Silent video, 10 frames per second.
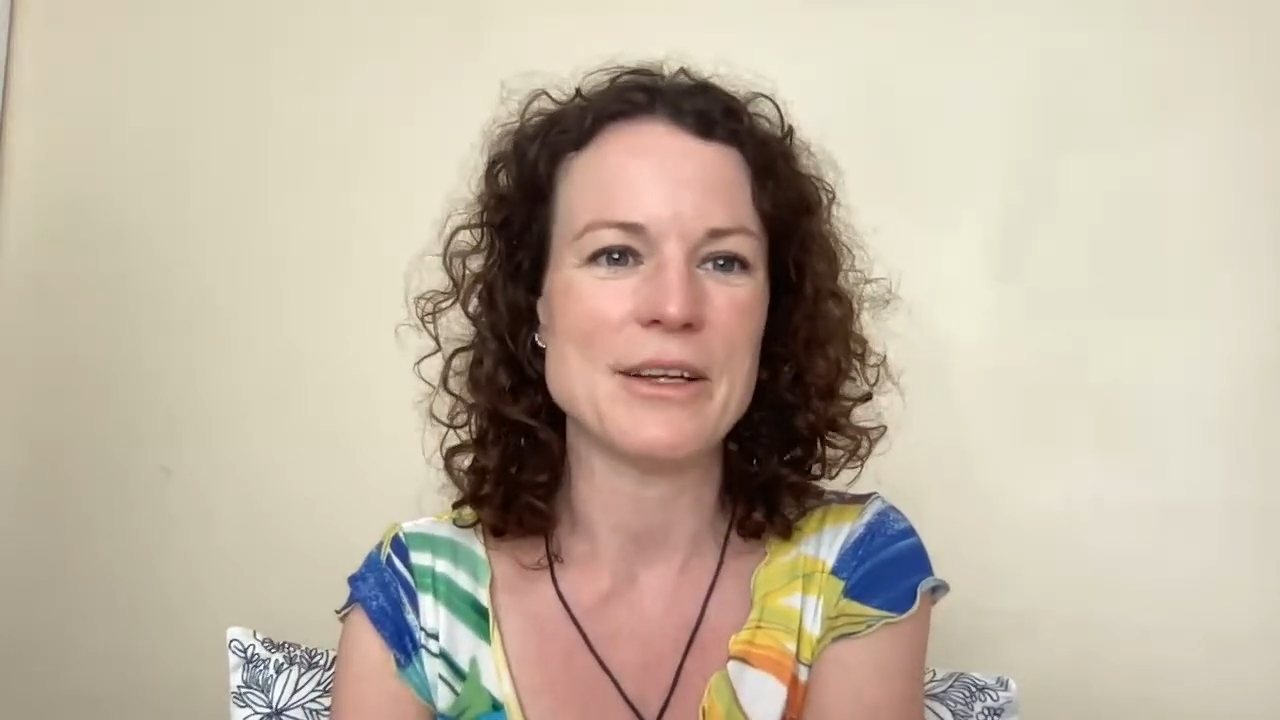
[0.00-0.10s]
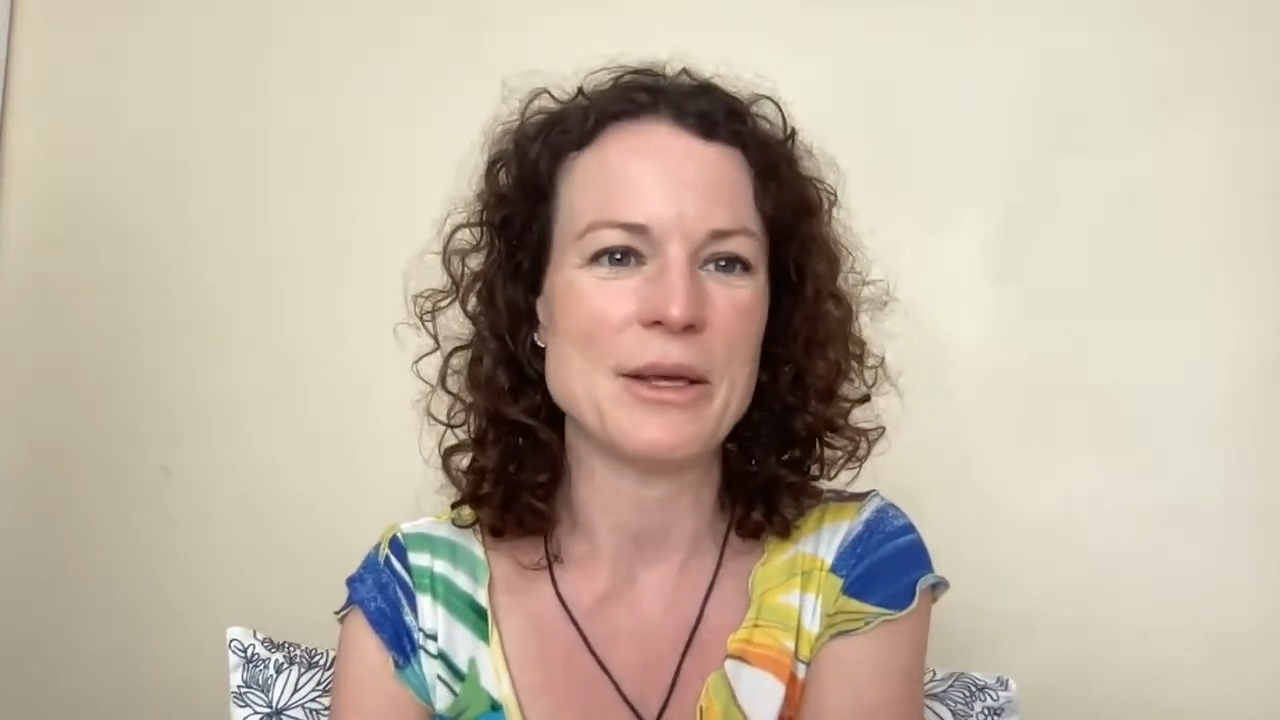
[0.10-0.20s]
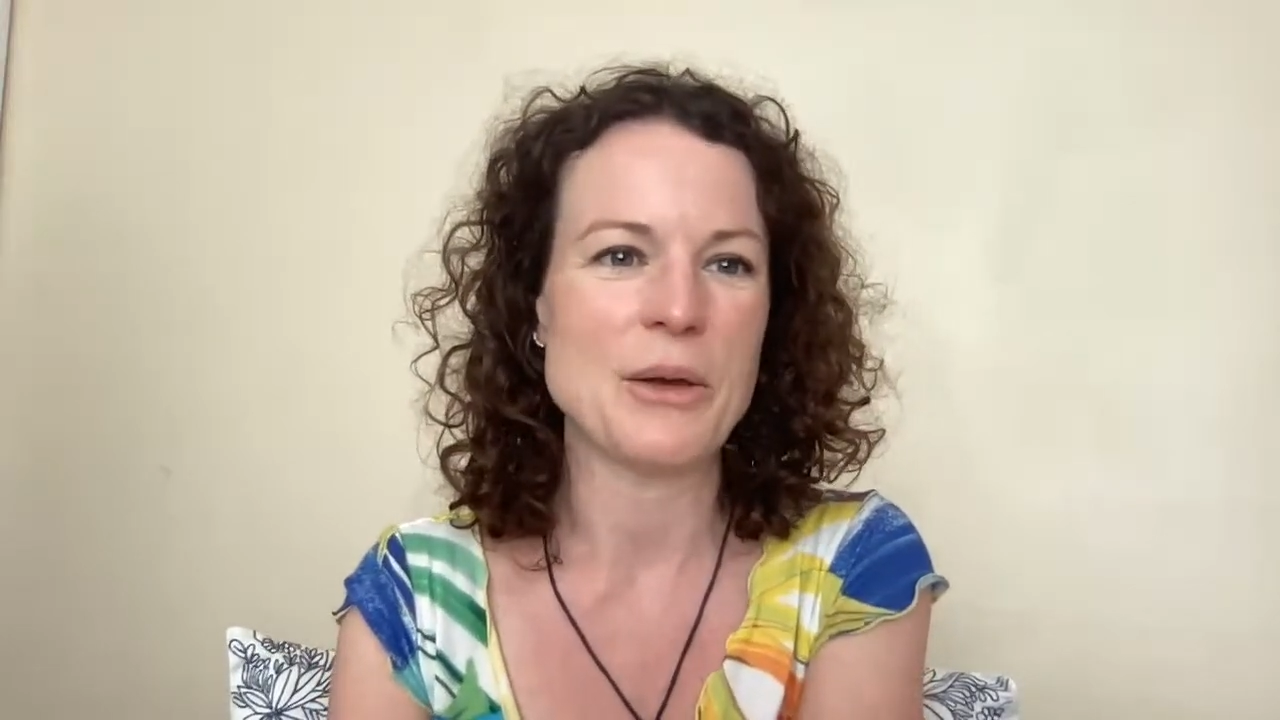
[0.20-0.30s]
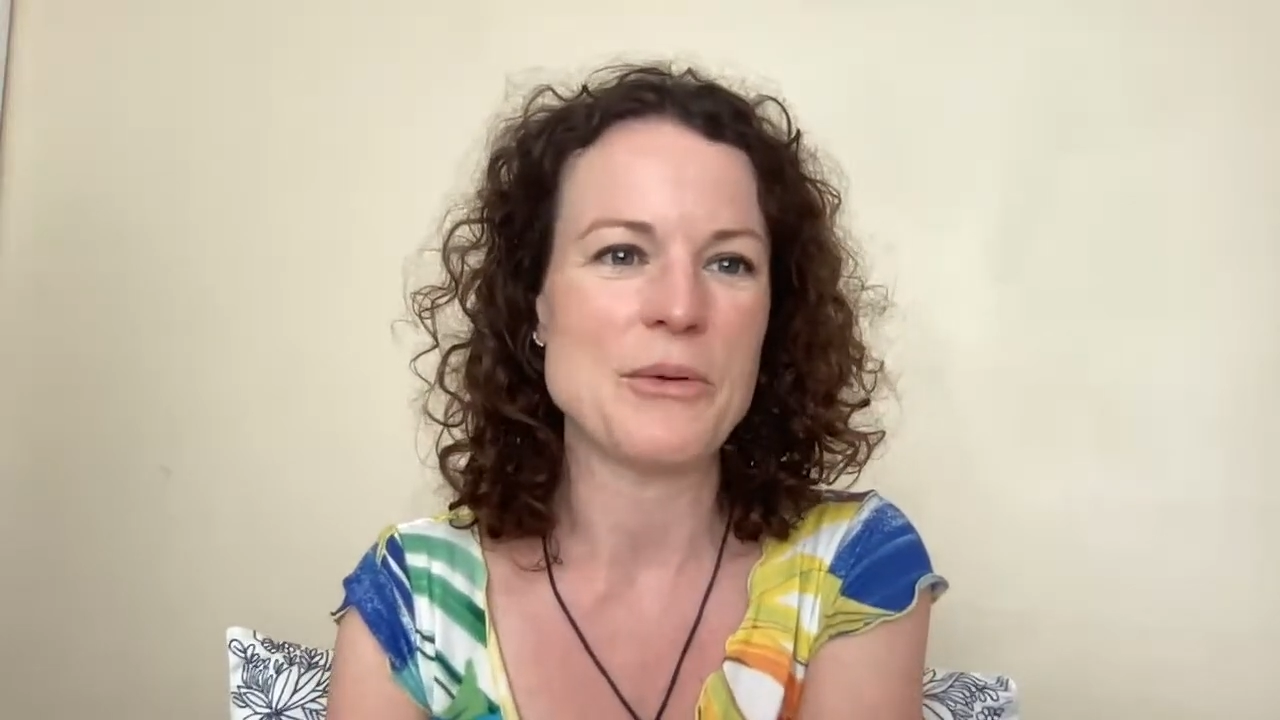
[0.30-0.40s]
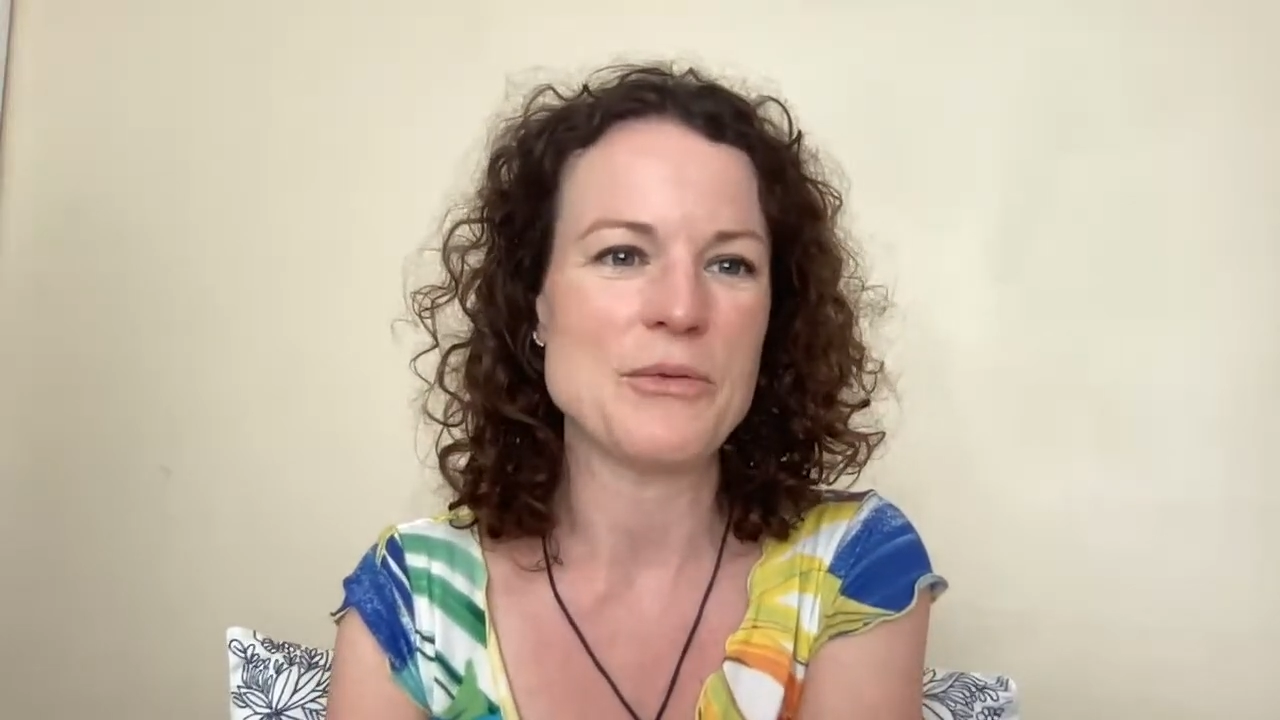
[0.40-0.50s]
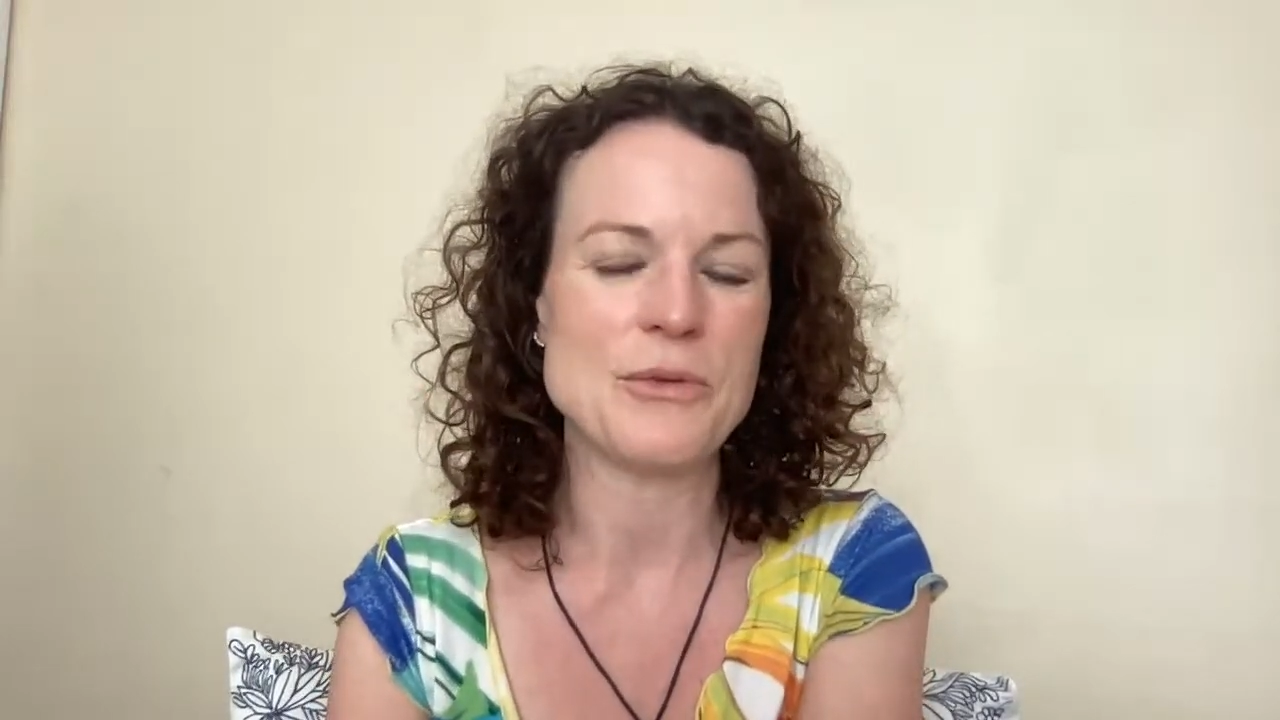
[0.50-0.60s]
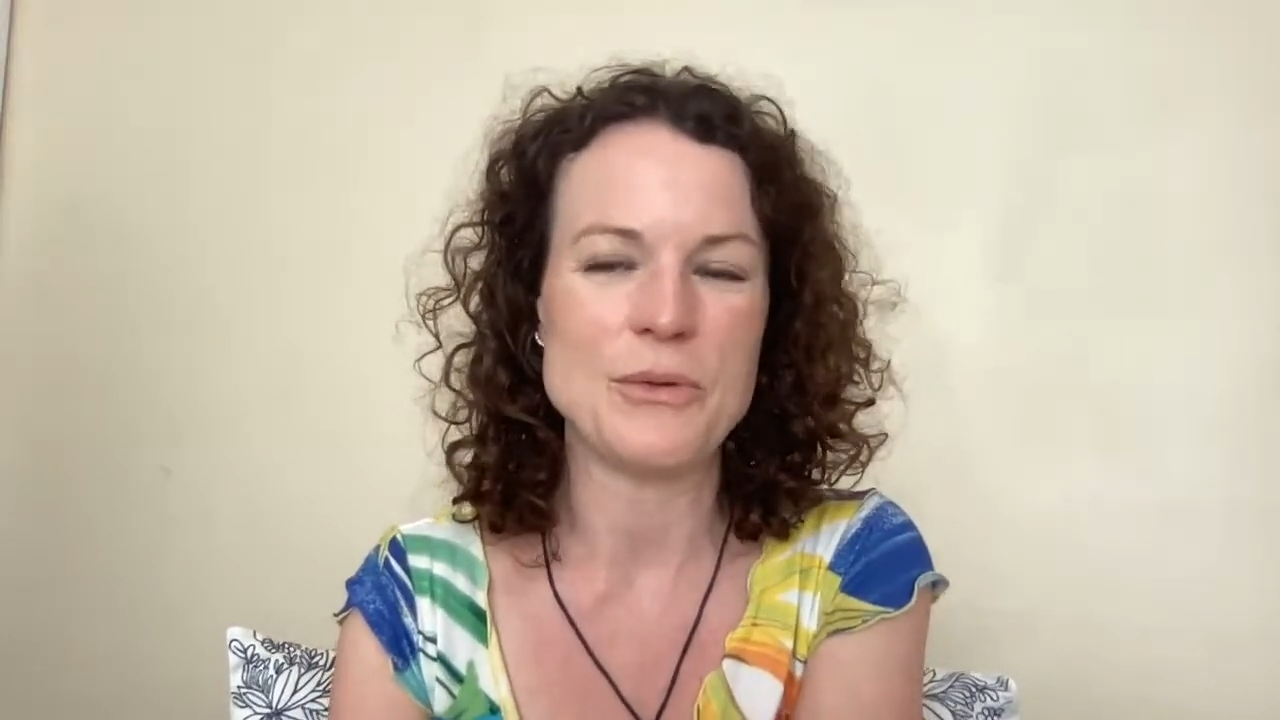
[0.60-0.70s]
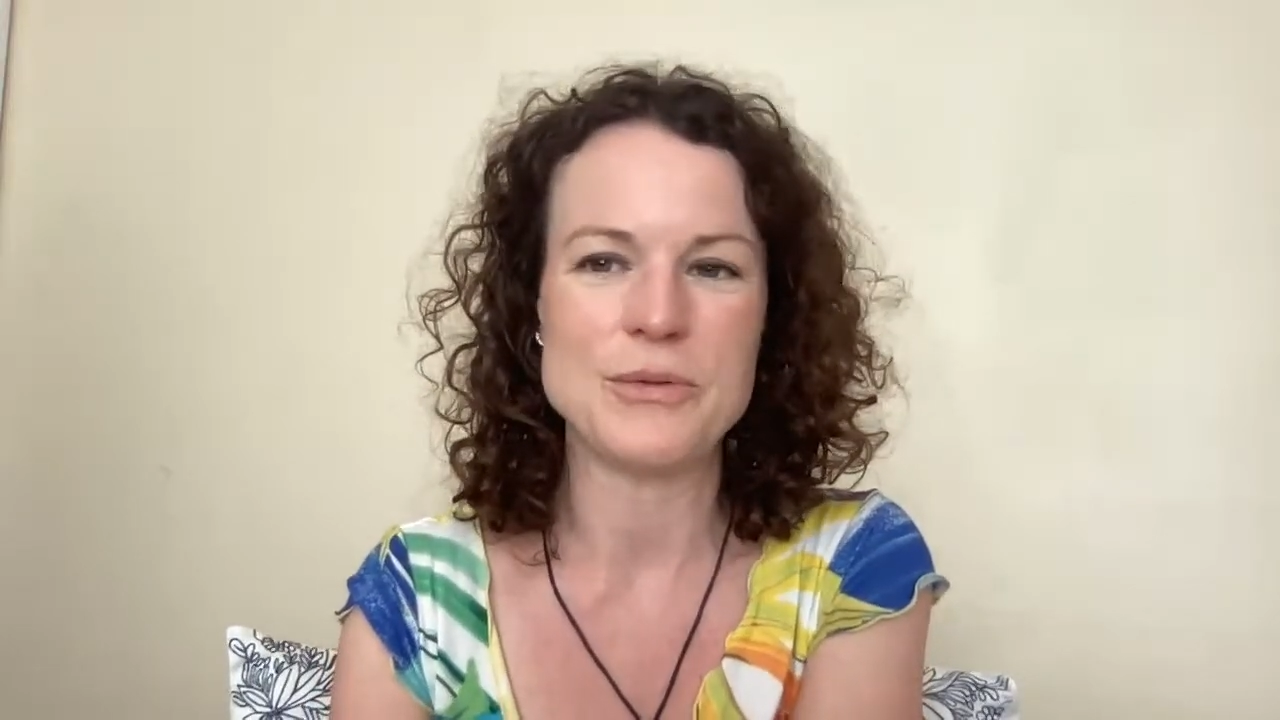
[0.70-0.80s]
to go through